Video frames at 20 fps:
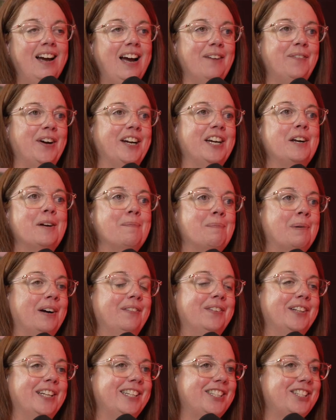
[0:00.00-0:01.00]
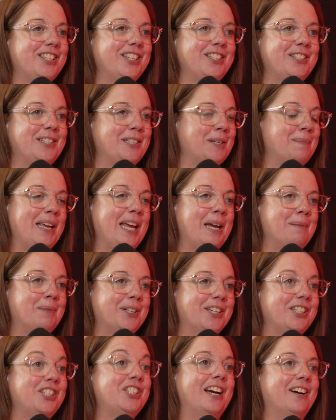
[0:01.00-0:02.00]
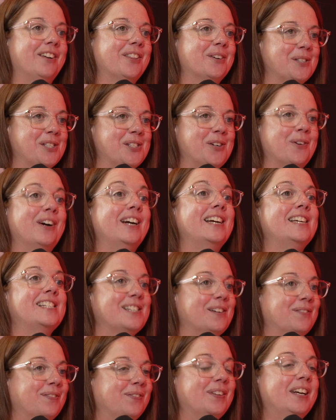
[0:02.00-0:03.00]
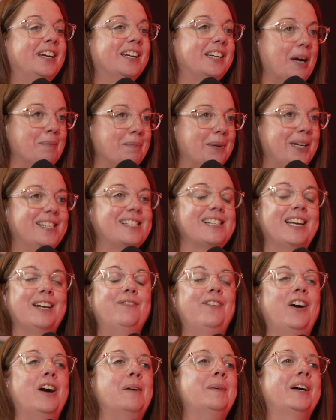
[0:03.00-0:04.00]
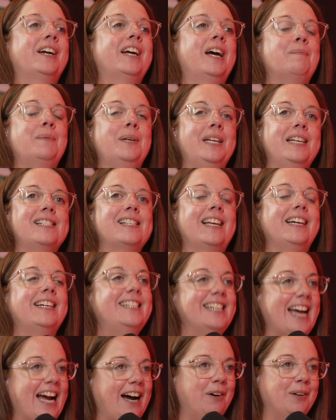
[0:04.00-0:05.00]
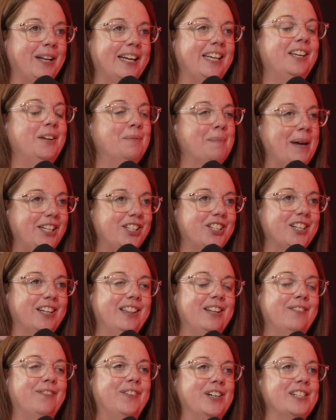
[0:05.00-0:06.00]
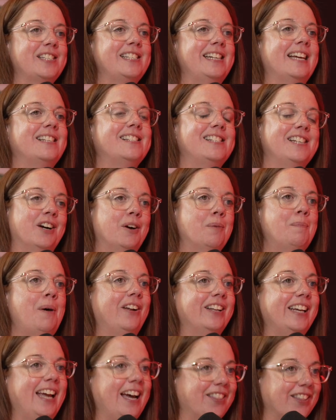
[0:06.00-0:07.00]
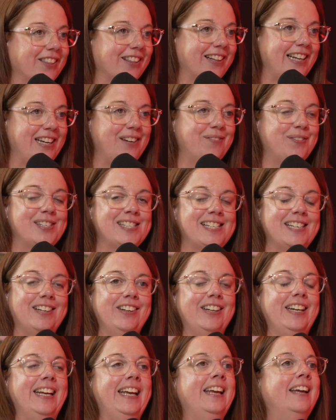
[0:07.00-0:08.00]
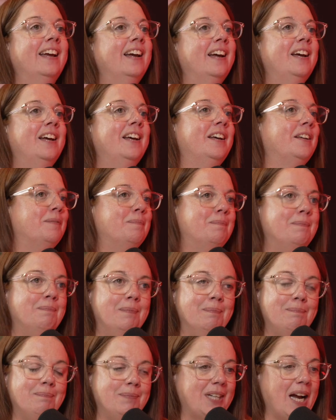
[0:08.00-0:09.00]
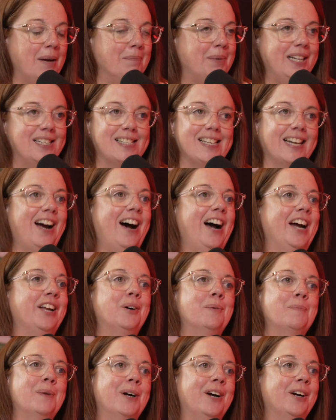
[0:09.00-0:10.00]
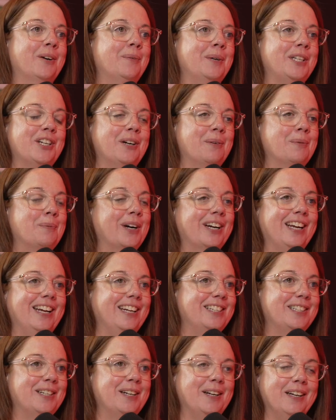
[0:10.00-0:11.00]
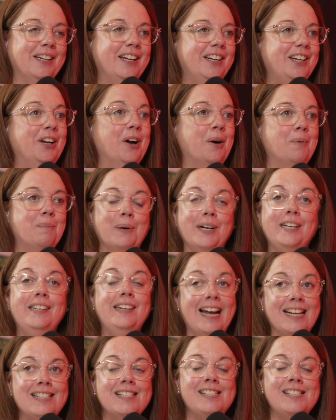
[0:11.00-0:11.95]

find it a privilege to be able to share those stories of companies like Varme, companies like Dow, like you mentioned, the first net zero polyethylene facility, companies like Heidelberg, which are working to, bring net